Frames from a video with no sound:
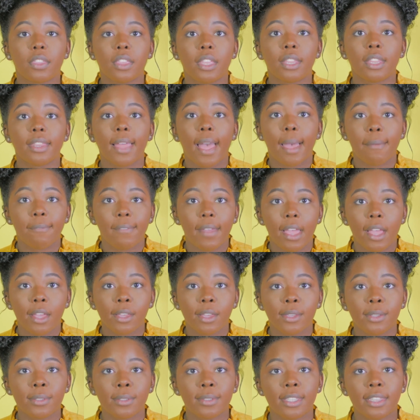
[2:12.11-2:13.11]
the lab
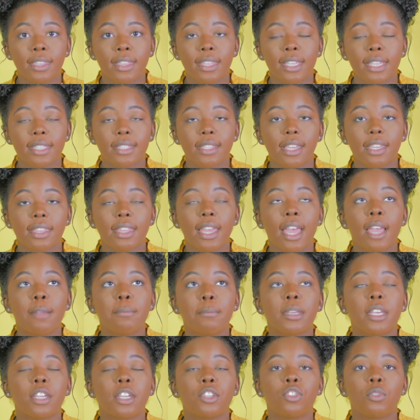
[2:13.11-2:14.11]
values and things like that,
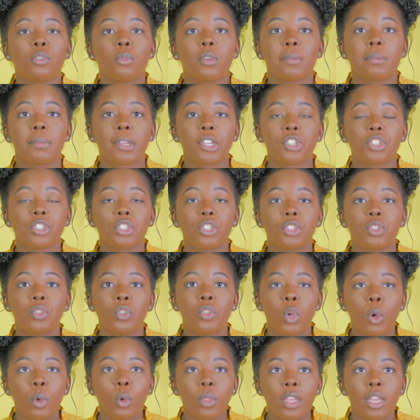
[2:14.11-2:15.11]
because you want to make sure you
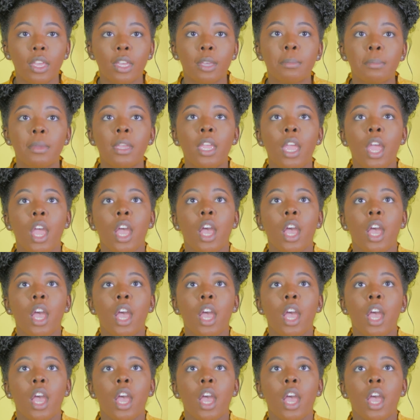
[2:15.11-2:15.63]
know them.